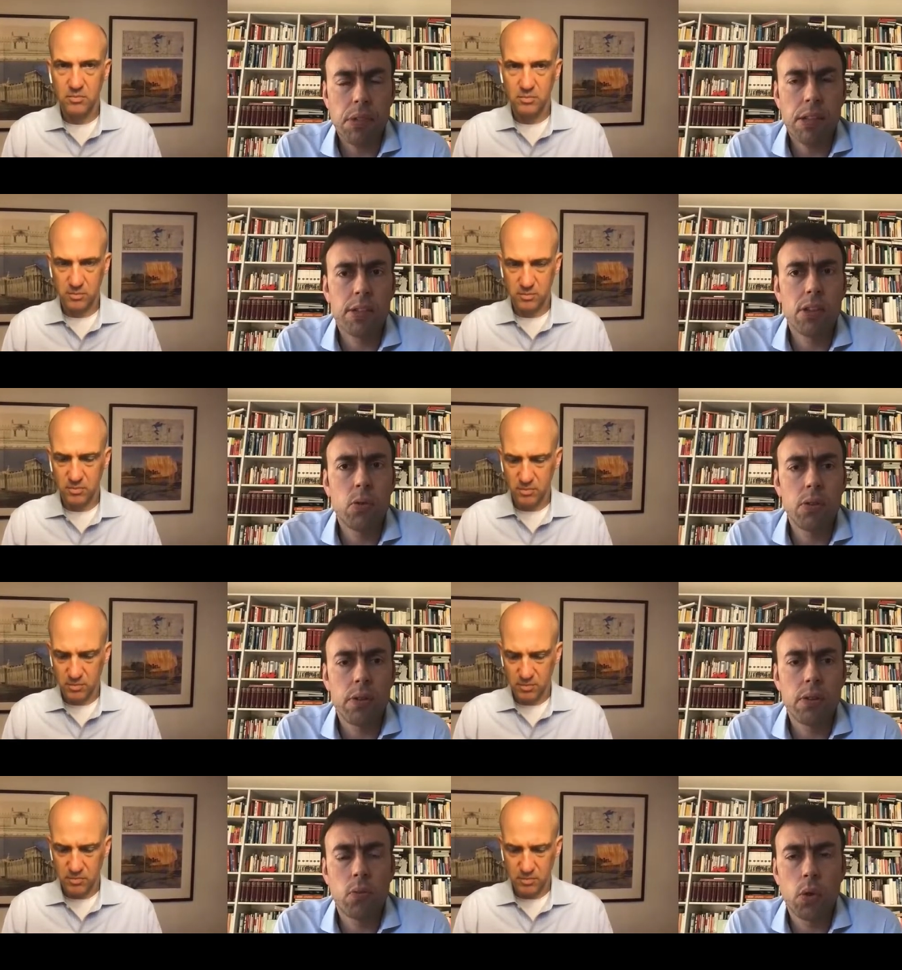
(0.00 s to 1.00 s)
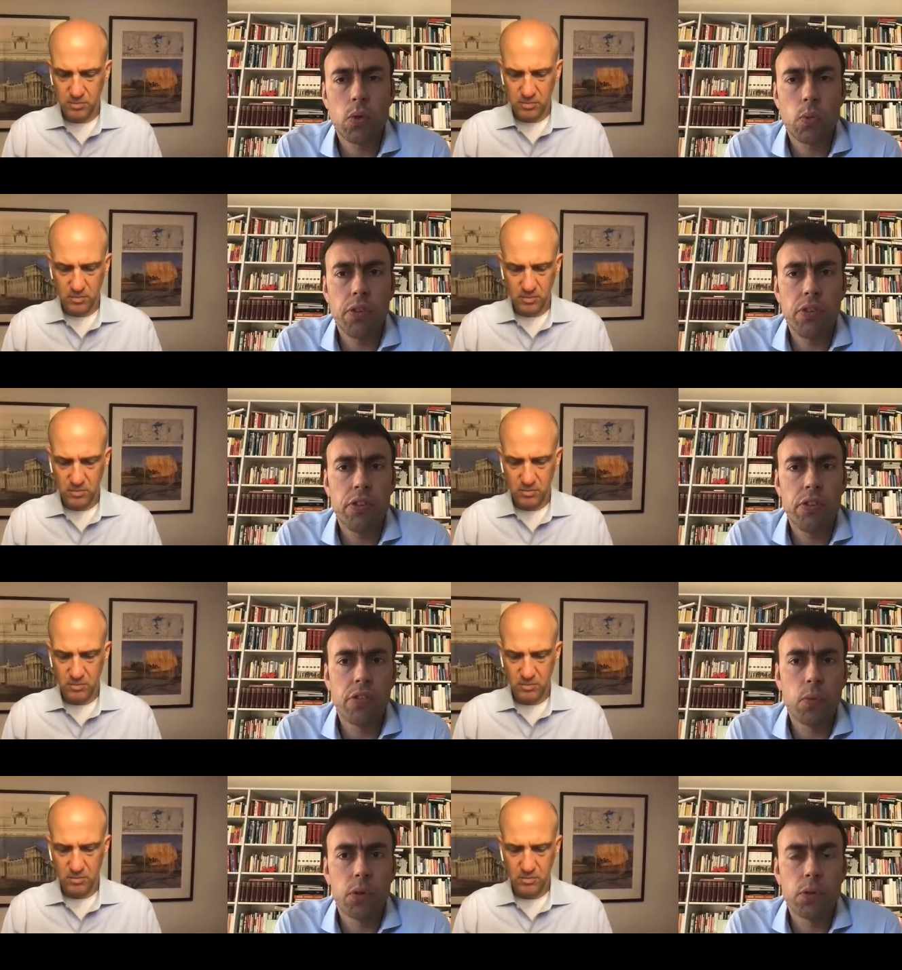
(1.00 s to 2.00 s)
Speaker 1: So what we
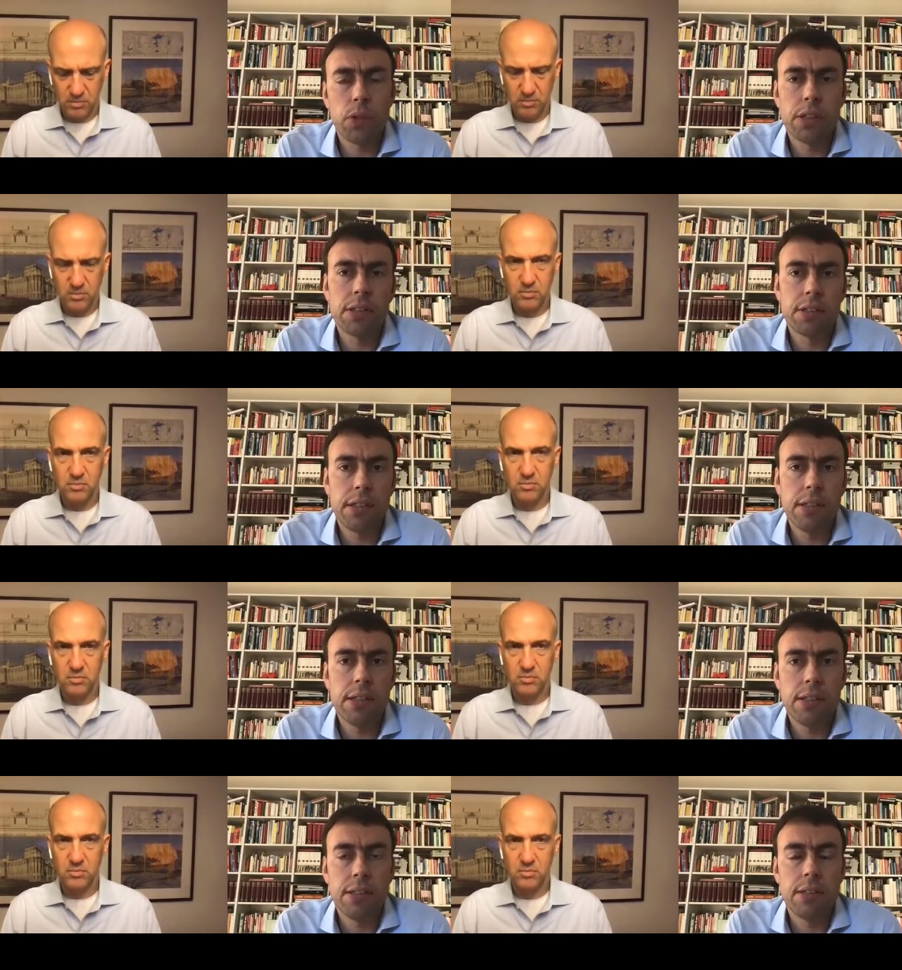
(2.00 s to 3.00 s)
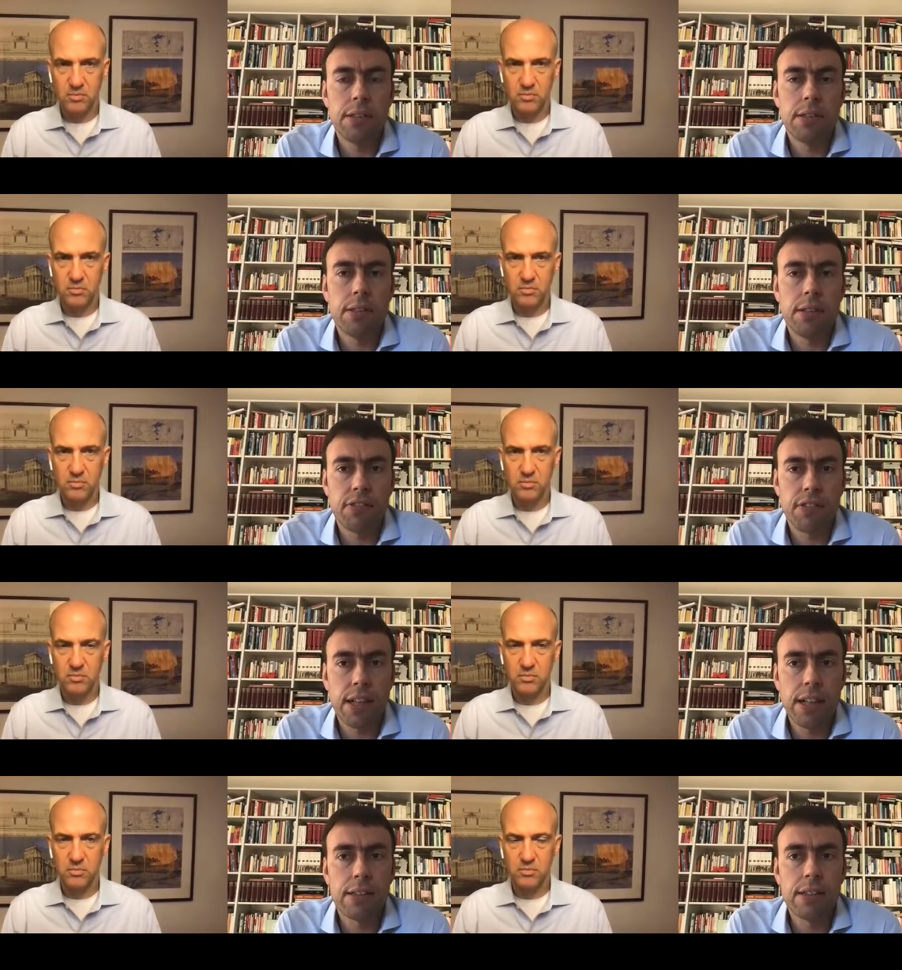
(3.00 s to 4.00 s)
what we are seeing in, in
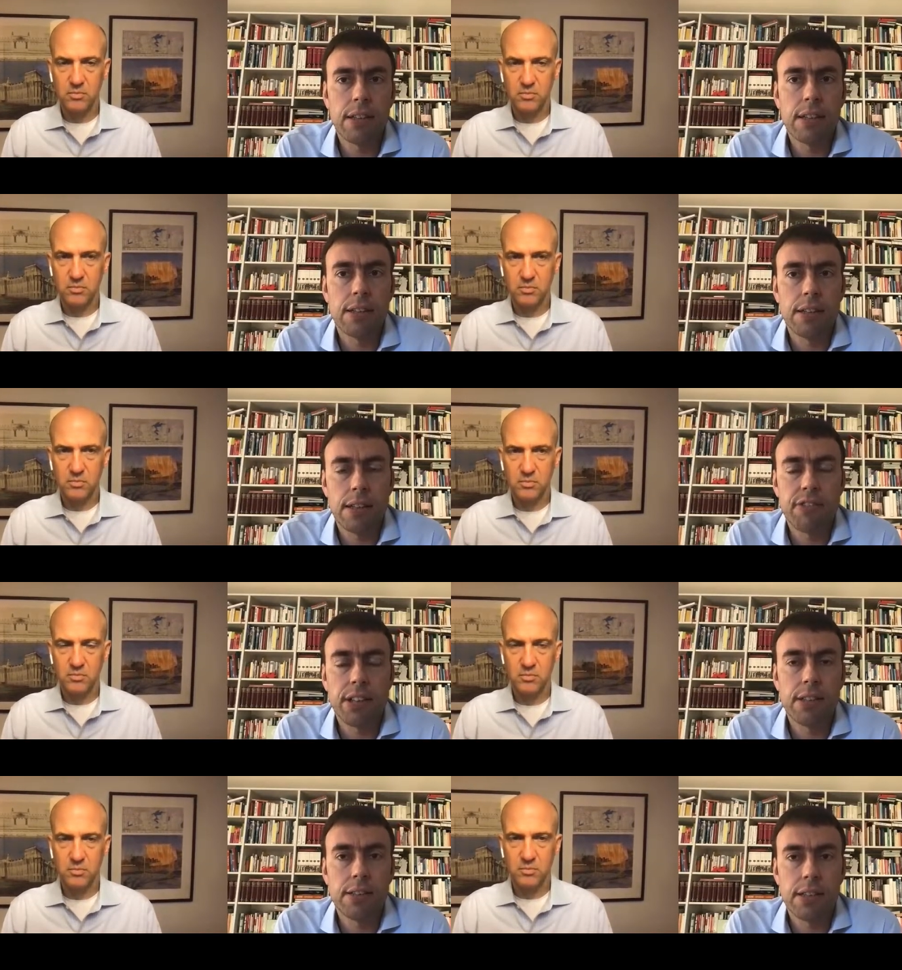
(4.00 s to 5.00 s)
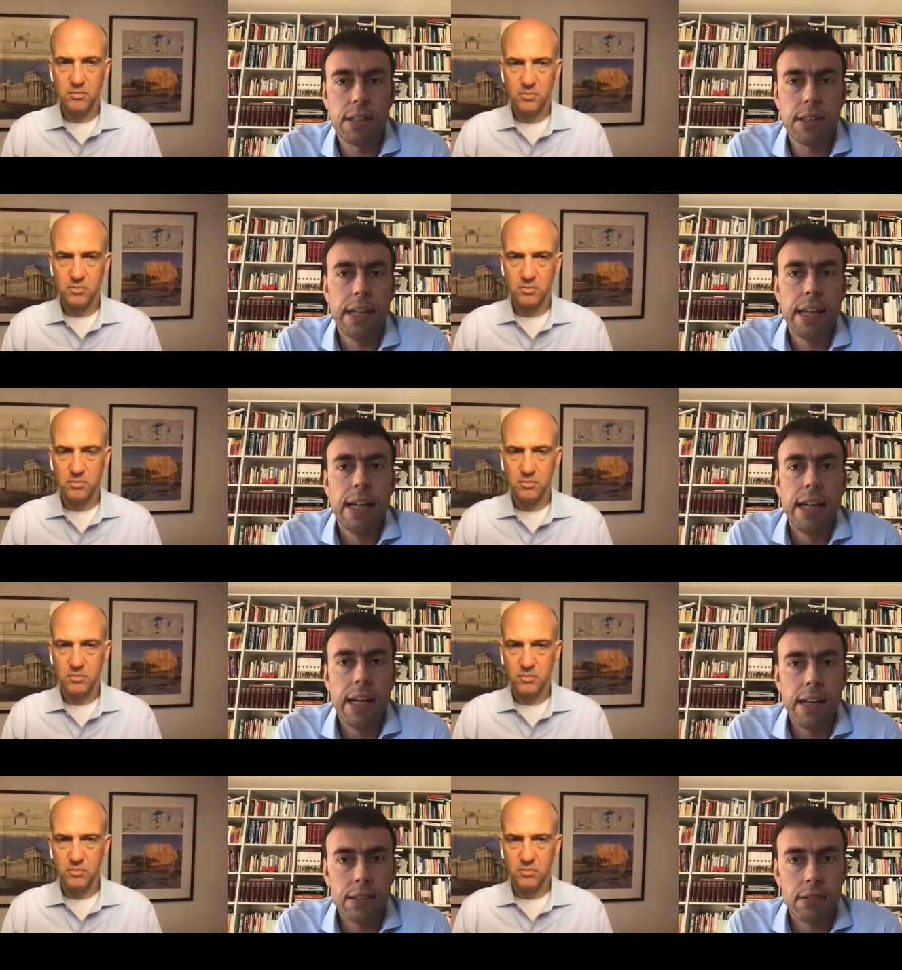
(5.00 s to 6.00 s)
Afghanistan, Afghanistan
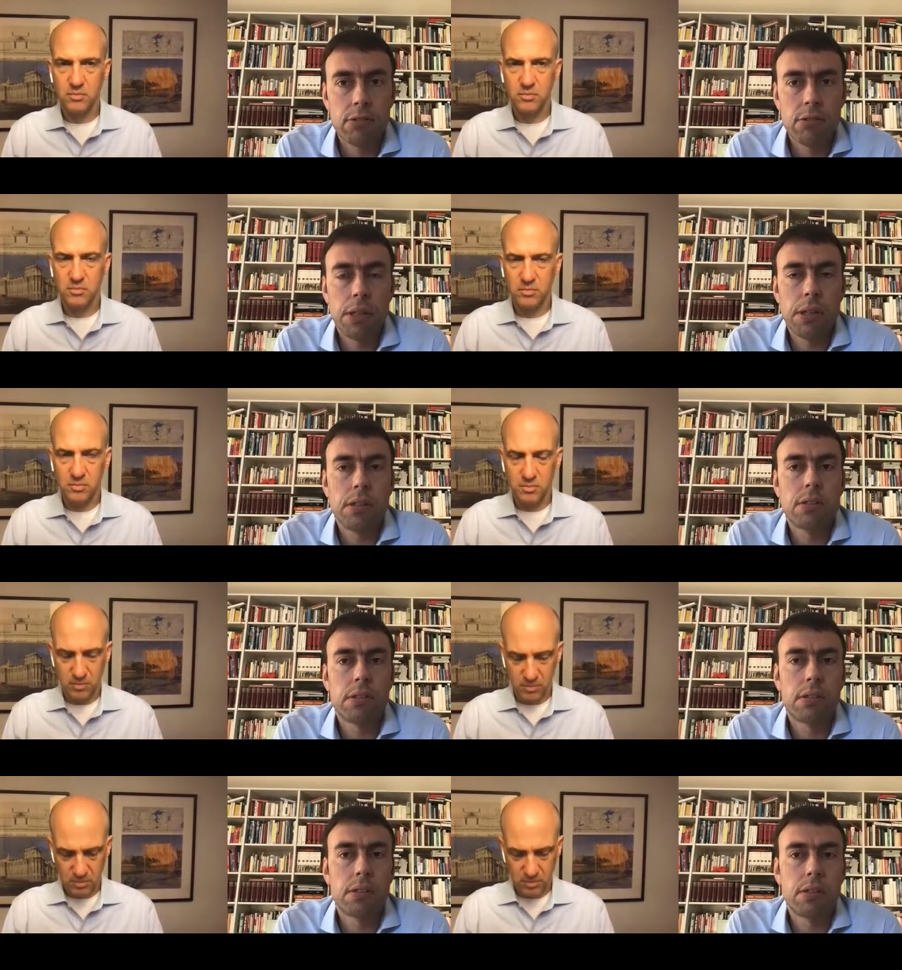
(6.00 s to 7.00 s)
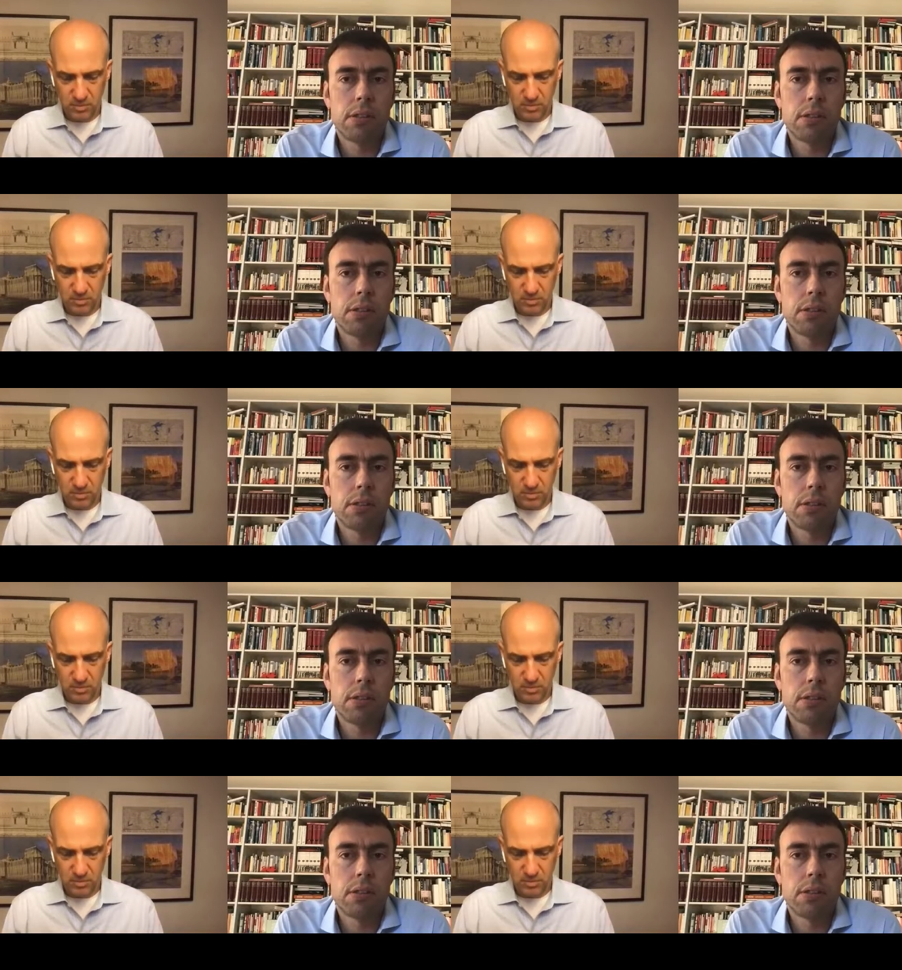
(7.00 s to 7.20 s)
has tremendous uh,